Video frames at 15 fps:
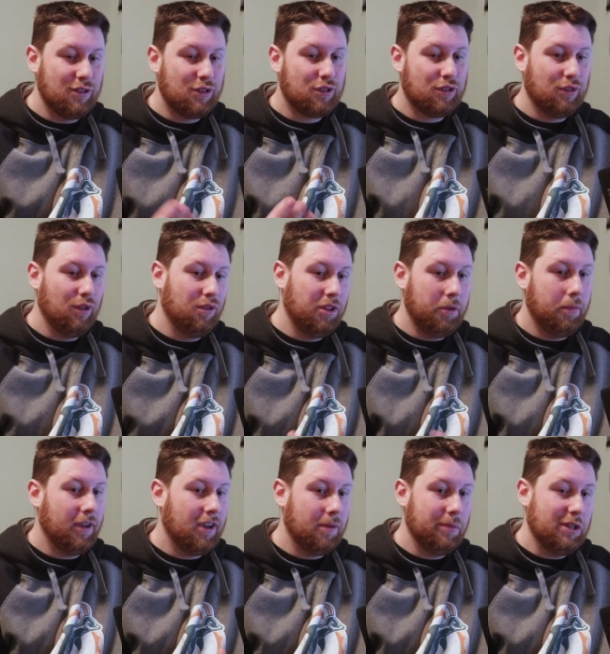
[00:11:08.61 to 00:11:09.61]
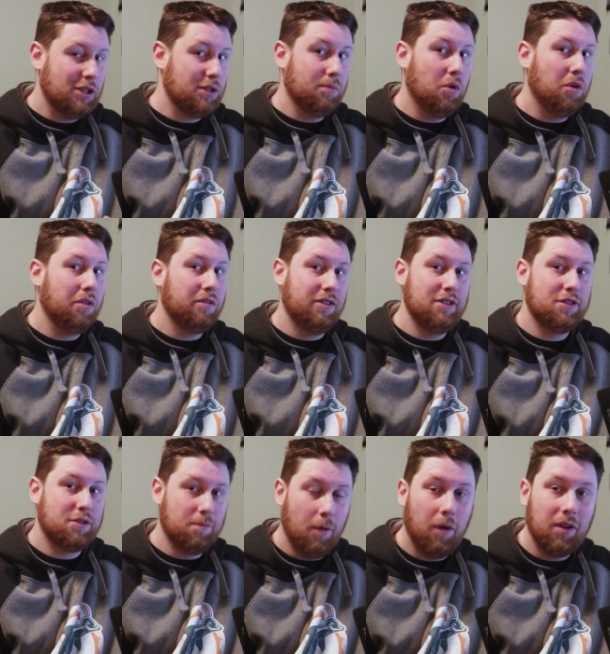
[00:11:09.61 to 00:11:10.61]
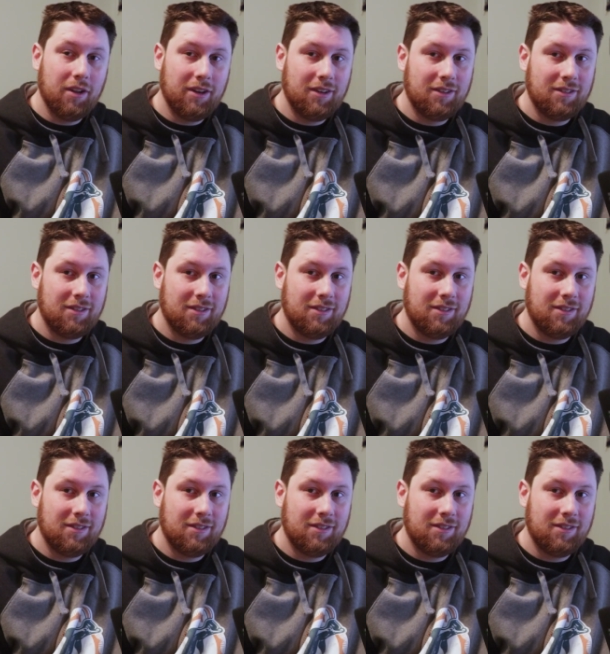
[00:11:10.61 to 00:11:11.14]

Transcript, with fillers: is slowly becoming smaller and smaller.